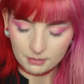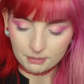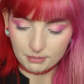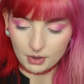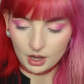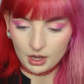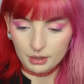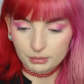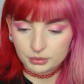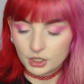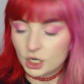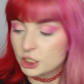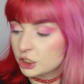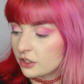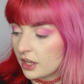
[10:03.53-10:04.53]
my
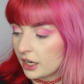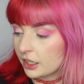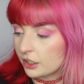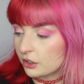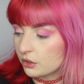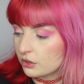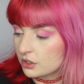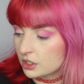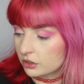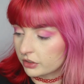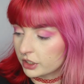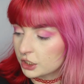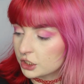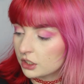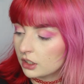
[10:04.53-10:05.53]
brush that I used
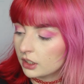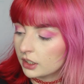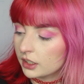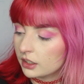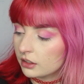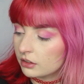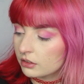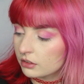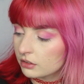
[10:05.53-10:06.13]
originally